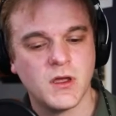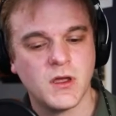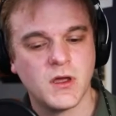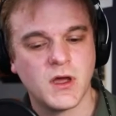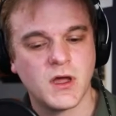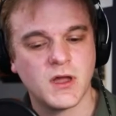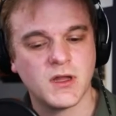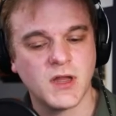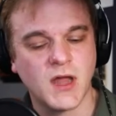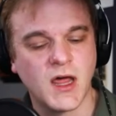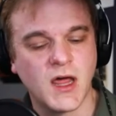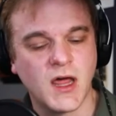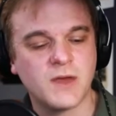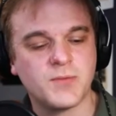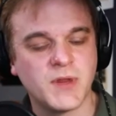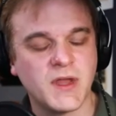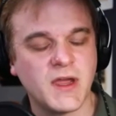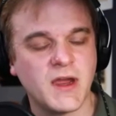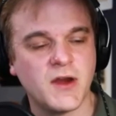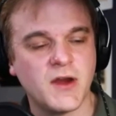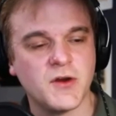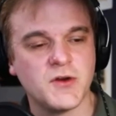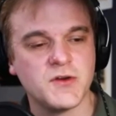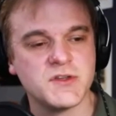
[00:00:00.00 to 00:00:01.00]
A lot of
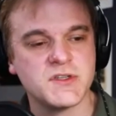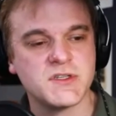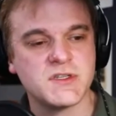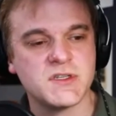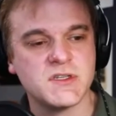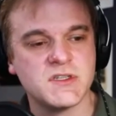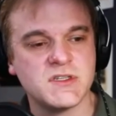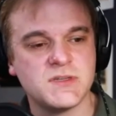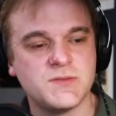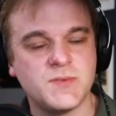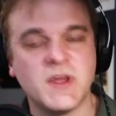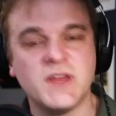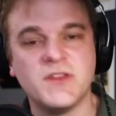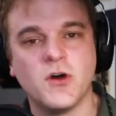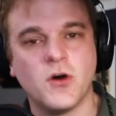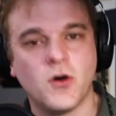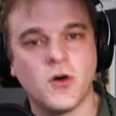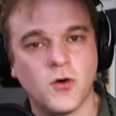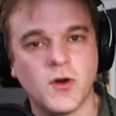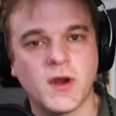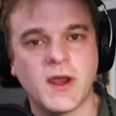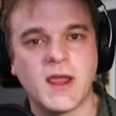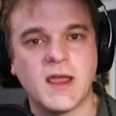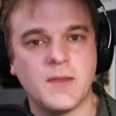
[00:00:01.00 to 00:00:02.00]
players spend the
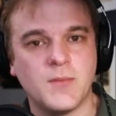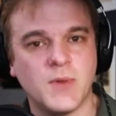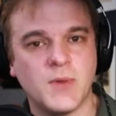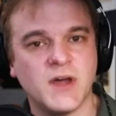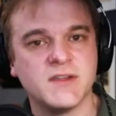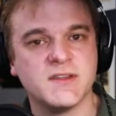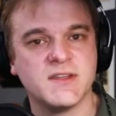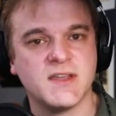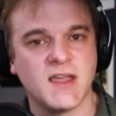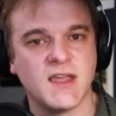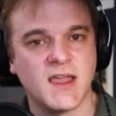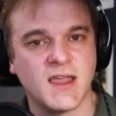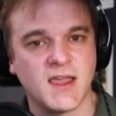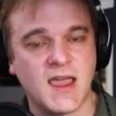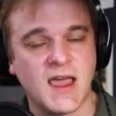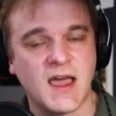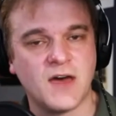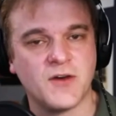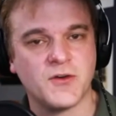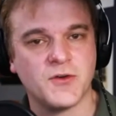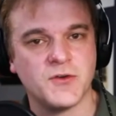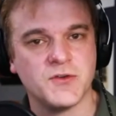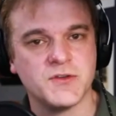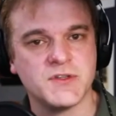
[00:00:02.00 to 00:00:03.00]
whole game hunting
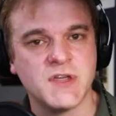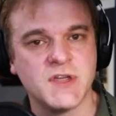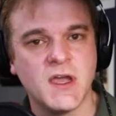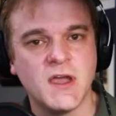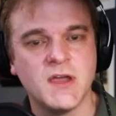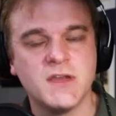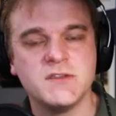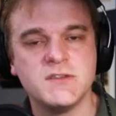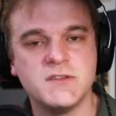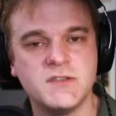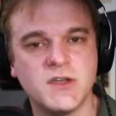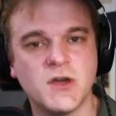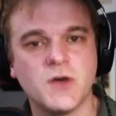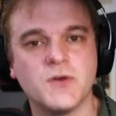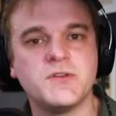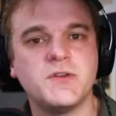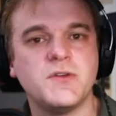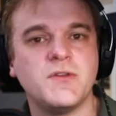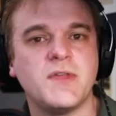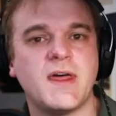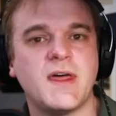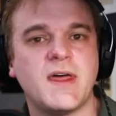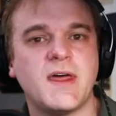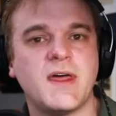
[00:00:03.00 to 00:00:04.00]
encounters. Don't
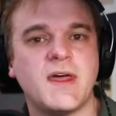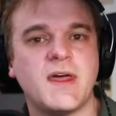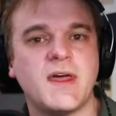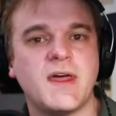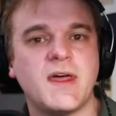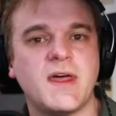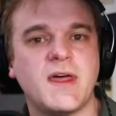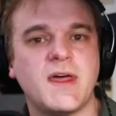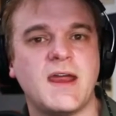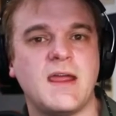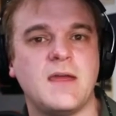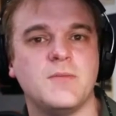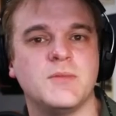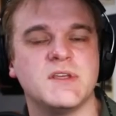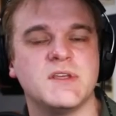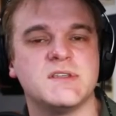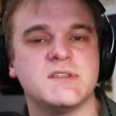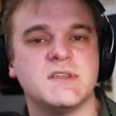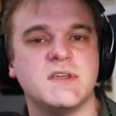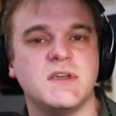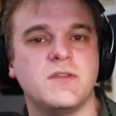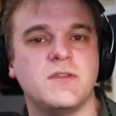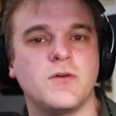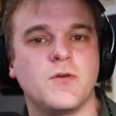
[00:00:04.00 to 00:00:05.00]
do that
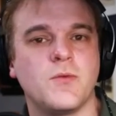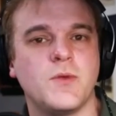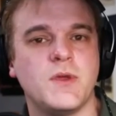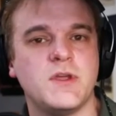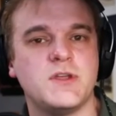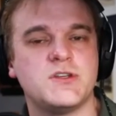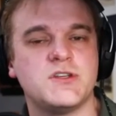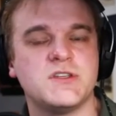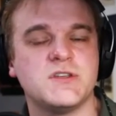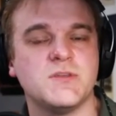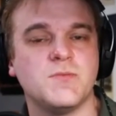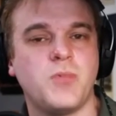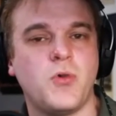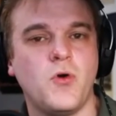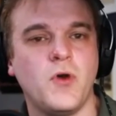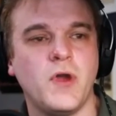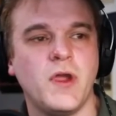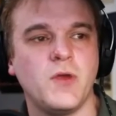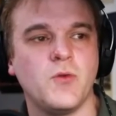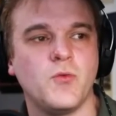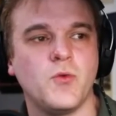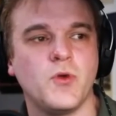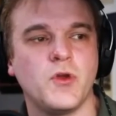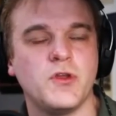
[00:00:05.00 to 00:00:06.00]
aimlessly. There reaches a
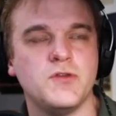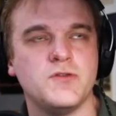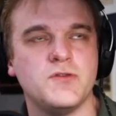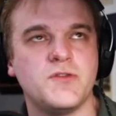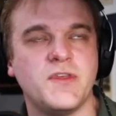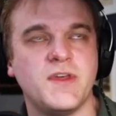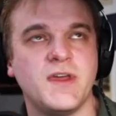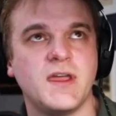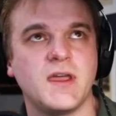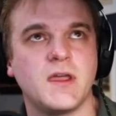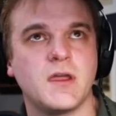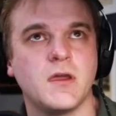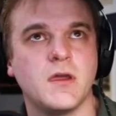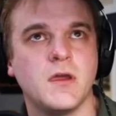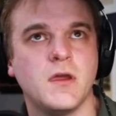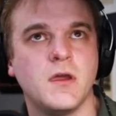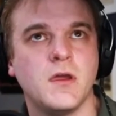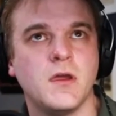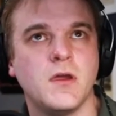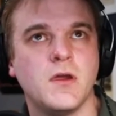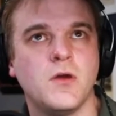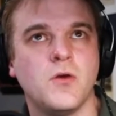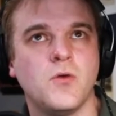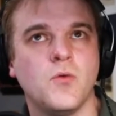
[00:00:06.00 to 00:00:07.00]
point where you think,
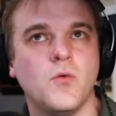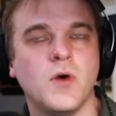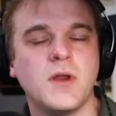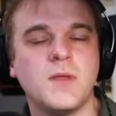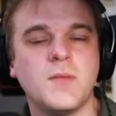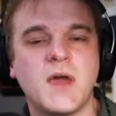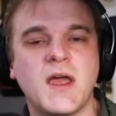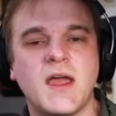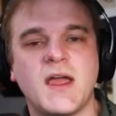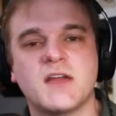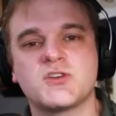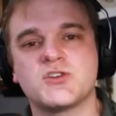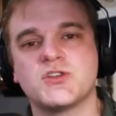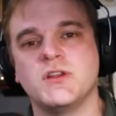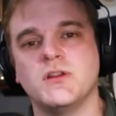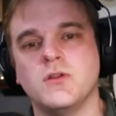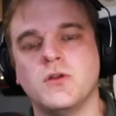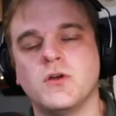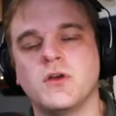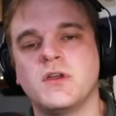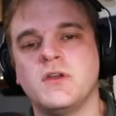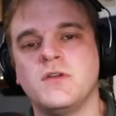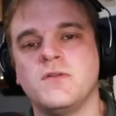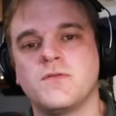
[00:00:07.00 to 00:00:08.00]
what am I actually
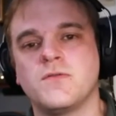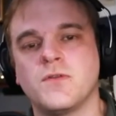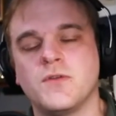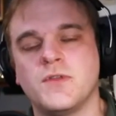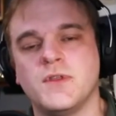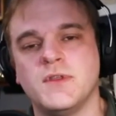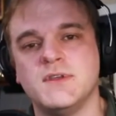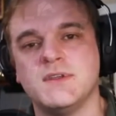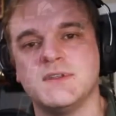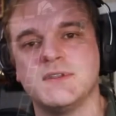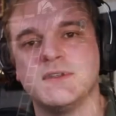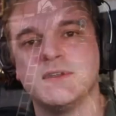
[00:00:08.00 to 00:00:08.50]
looking for these